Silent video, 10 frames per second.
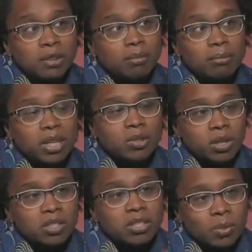my
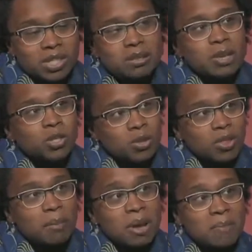daughter still wants to make sure
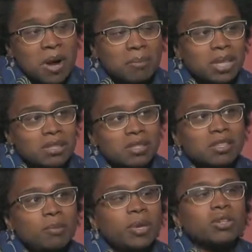that my mom can see
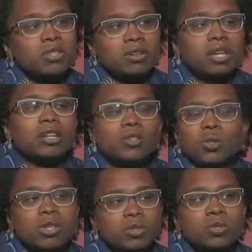the picture and
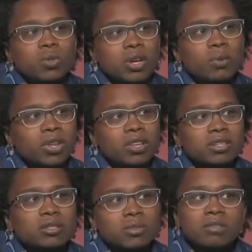enjoy the story with
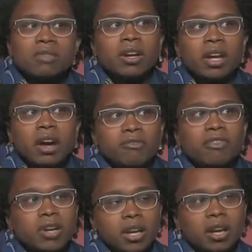us. So it's a very
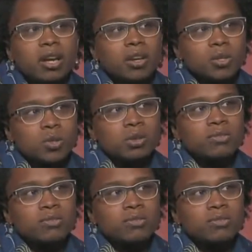comforting sort of